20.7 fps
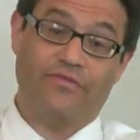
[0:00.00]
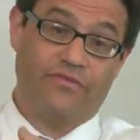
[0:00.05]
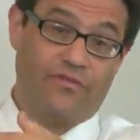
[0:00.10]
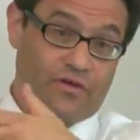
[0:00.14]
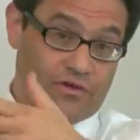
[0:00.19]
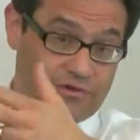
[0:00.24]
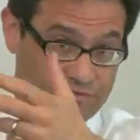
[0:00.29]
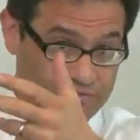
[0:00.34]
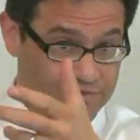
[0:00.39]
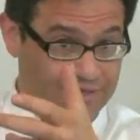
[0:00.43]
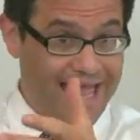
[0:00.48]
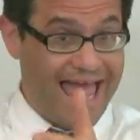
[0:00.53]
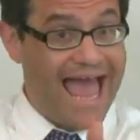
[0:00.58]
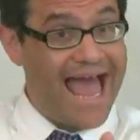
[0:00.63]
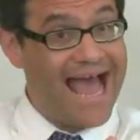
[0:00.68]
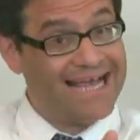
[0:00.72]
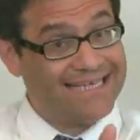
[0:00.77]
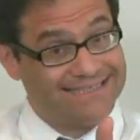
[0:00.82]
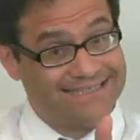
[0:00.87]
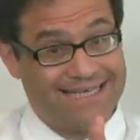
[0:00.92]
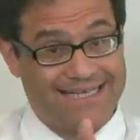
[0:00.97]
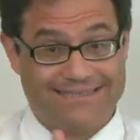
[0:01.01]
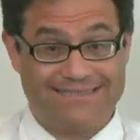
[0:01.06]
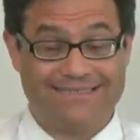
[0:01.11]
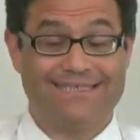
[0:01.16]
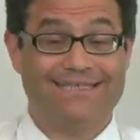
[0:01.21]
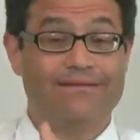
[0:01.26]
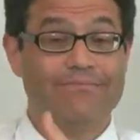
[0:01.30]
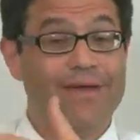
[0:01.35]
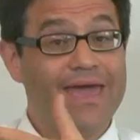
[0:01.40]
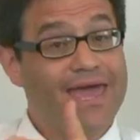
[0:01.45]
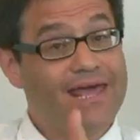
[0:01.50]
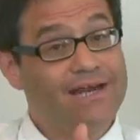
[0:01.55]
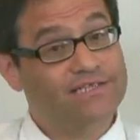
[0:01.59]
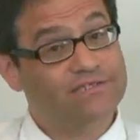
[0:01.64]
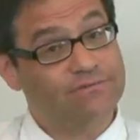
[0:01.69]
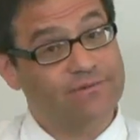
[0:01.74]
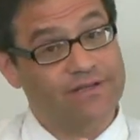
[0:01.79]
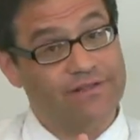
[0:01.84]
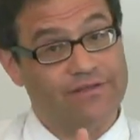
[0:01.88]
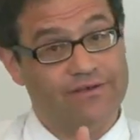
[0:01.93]
those assets and the
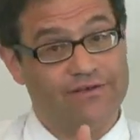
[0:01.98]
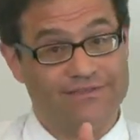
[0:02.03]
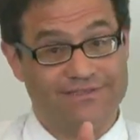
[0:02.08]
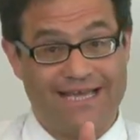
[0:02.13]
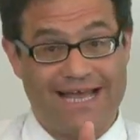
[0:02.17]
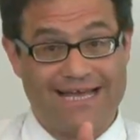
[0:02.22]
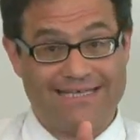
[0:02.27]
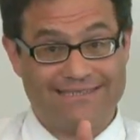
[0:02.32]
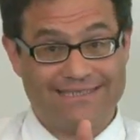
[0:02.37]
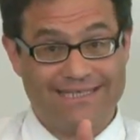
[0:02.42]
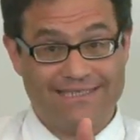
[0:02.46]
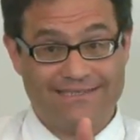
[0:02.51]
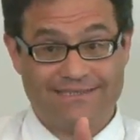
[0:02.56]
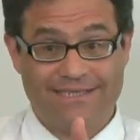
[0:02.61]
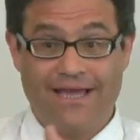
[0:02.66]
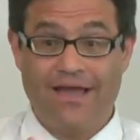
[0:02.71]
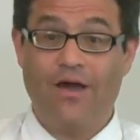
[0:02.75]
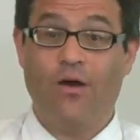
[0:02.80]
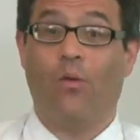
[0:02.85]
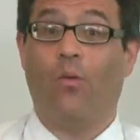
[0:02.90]
management of those assets.